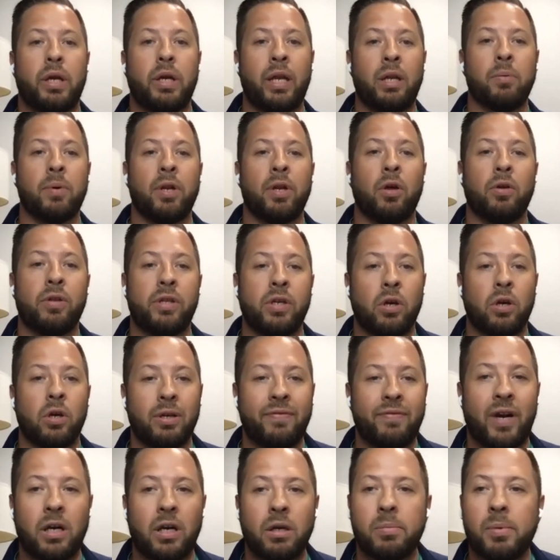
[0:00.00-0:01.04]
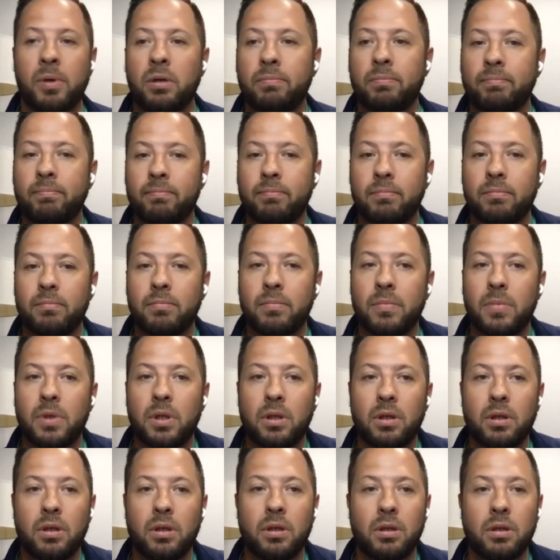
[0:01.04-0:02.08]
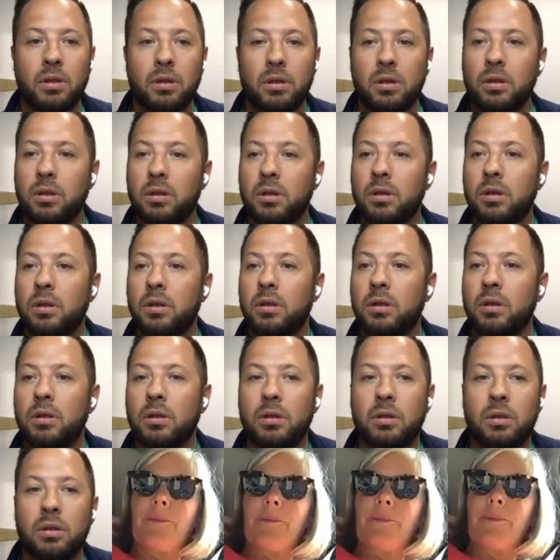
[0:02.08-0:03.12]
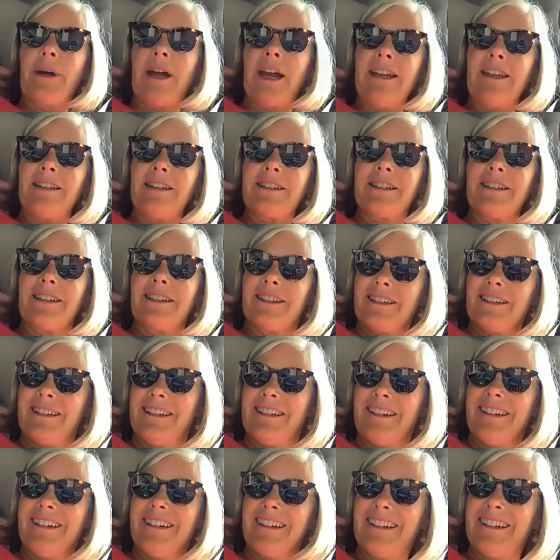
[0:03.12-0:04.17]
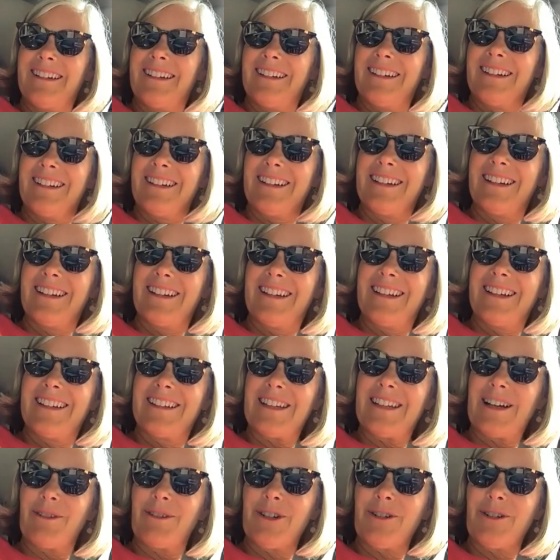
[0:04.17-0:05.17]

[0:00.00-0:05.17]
Anyone know the only variable? For paint? uh, yep.